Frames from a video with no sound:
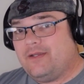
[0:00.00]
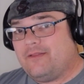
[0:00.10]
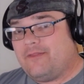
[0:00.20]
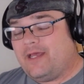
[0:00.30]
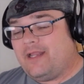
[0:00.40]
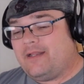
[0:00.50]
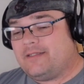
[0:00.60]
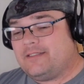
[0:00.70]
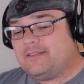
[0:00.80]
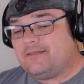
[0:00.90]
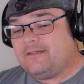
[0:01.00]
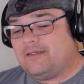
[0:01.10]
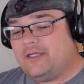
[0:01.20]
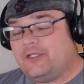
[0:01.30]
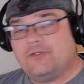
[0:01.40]
that
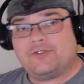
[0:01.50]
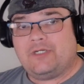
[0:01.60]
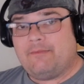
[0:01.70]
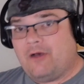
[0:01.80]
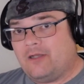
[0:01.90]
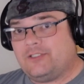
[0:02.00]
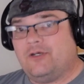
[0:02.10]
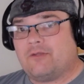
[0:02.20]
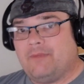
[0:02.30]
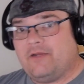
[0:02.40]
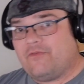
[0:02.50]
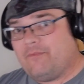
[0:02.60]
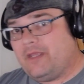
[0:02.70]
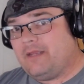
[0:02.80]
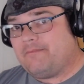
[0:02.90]
a username Hot Dog made for
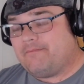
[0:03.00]
me